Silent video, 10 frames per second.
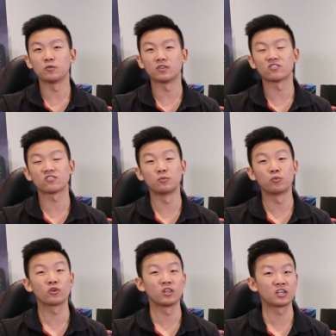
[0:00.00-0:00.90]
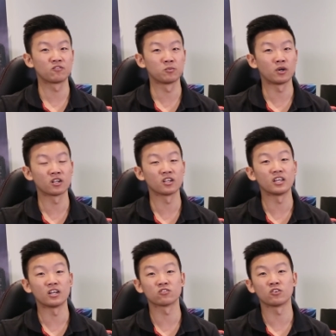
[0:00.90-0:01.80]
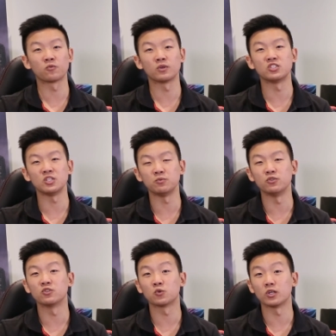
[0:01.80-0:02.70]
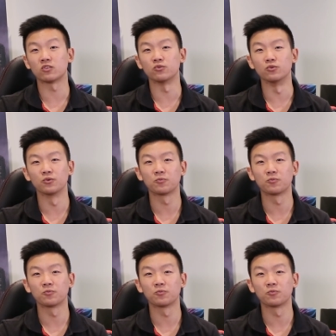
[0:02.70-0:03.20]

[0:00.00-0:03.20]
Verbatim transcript: with a simple click of a button in our software GPU Tweak 2.